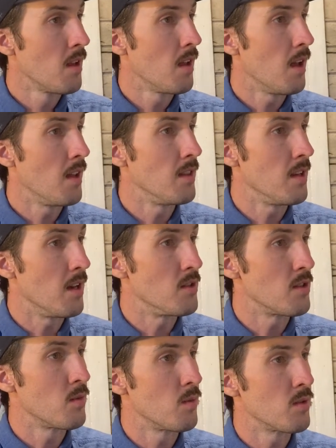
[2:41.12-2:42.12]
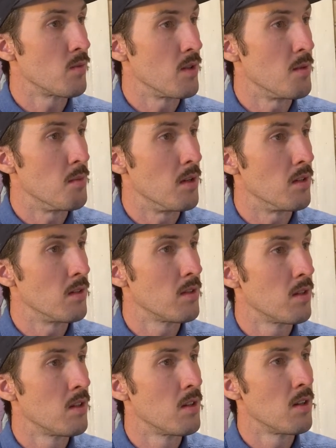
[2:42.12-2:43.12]
and the engine was rebuilt
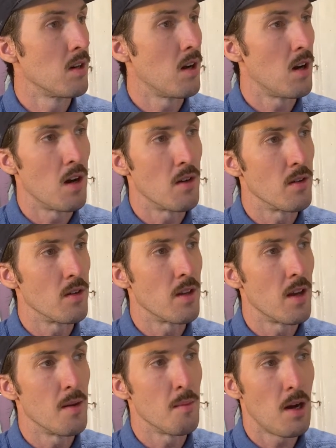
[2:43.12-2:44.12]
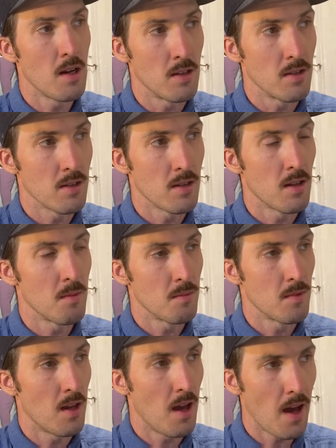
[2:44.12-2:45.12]
100K miles,
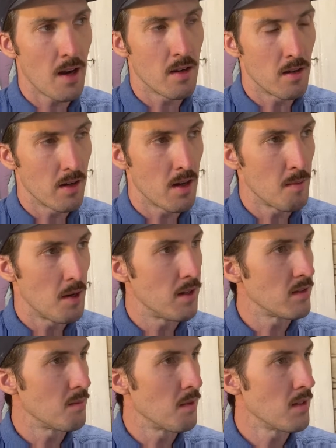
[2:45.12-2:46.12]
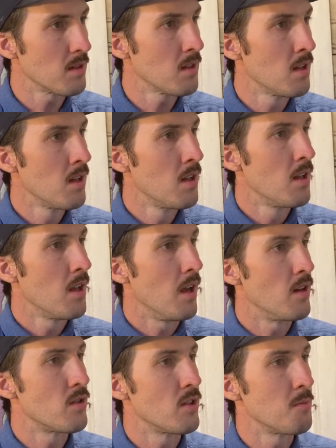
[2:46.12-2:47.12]
at 100K miles, I'm guessing,
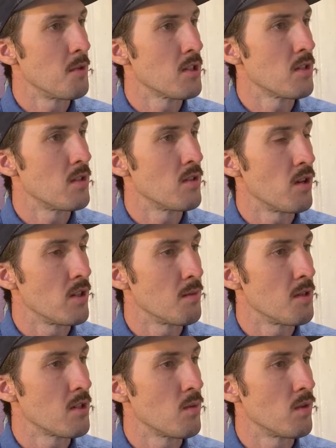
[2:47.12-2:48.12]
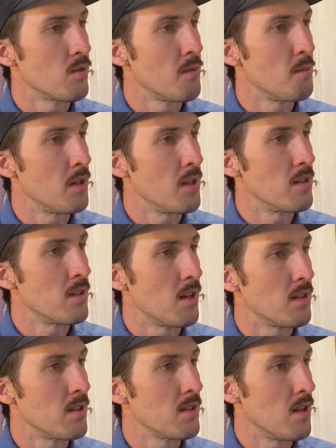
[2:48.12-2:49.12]
and transmission, transmission was replaced
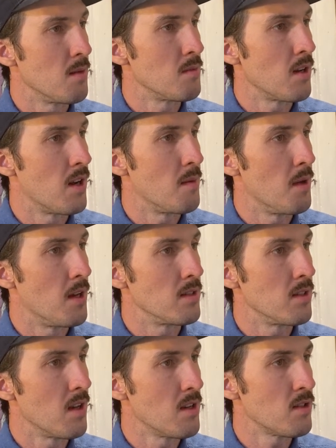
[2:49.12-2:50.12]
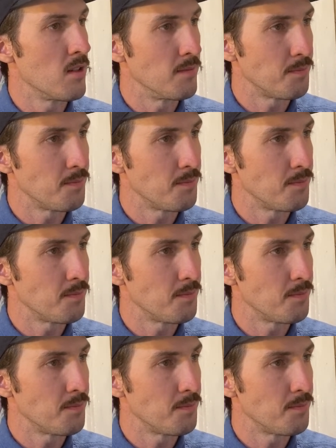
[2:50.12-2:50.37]
at the same time as the engine.